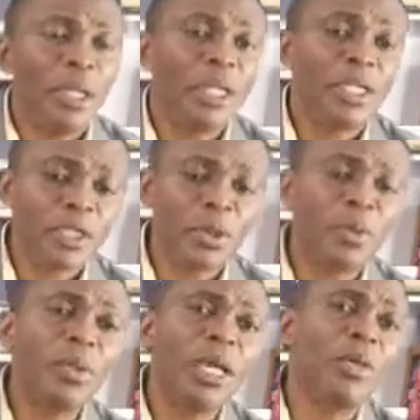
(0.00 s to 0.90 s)
It is
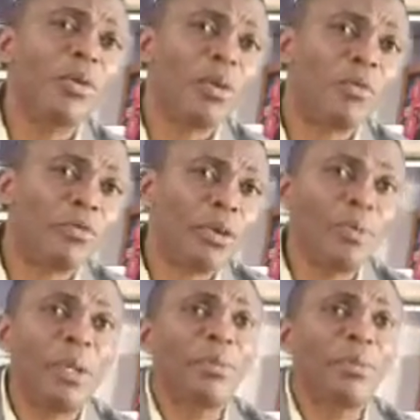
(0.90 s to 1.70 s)
good that you confirm a